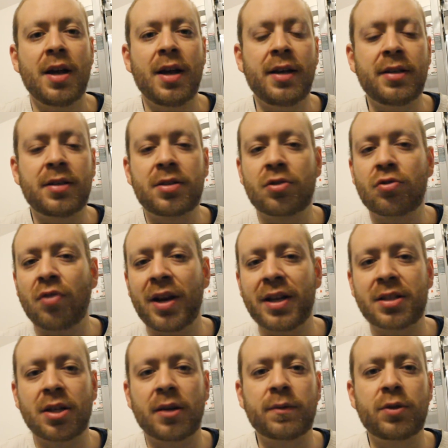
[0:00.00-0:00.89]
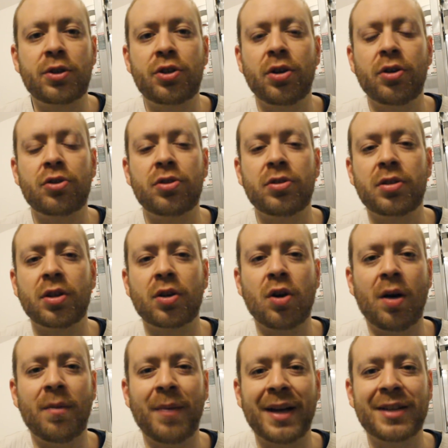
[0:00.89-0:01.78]
his great substitutions that
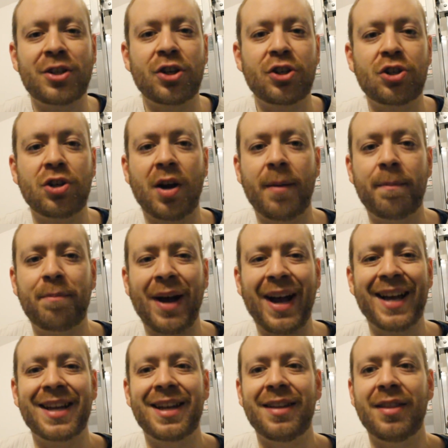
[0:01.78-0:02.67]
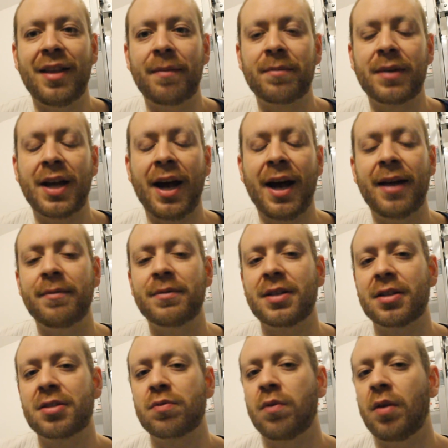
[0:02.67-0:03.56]
got Manchester United back in them games.
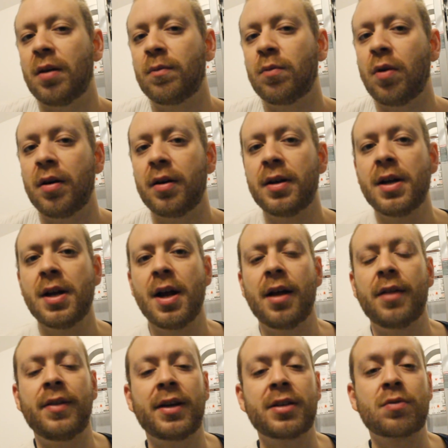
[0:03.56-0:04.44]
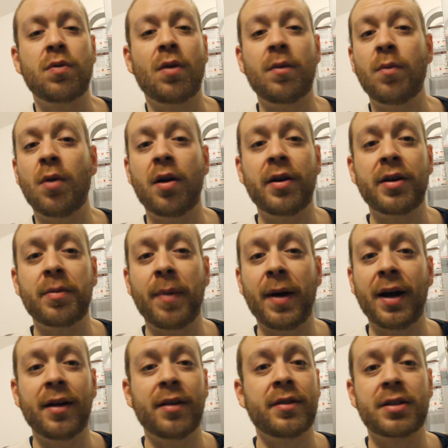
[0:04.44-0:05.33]
That's what I'm worried
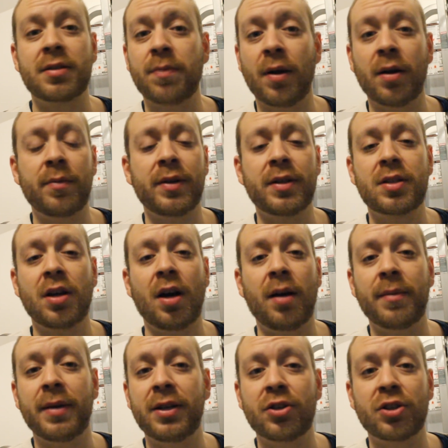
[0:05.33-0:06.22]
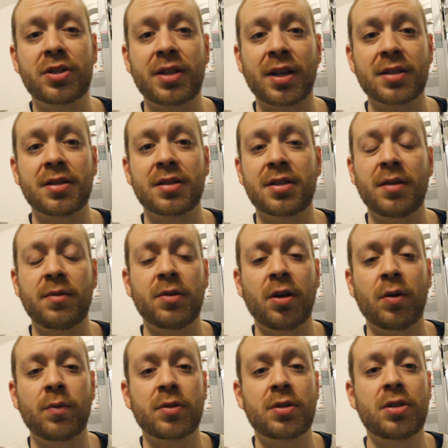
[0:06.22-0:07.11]
about at this moment in time. He just doesn't seem to
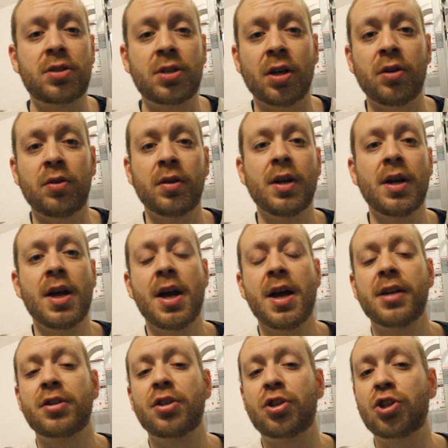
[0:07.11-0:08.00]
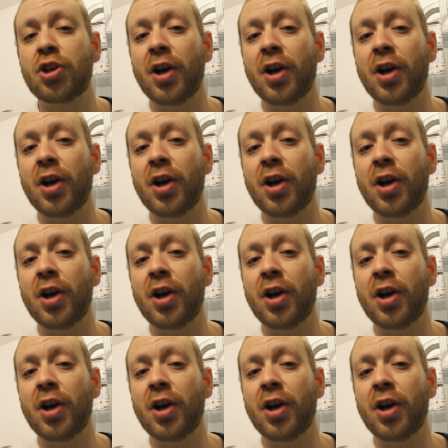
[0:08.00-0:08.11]
know what to do to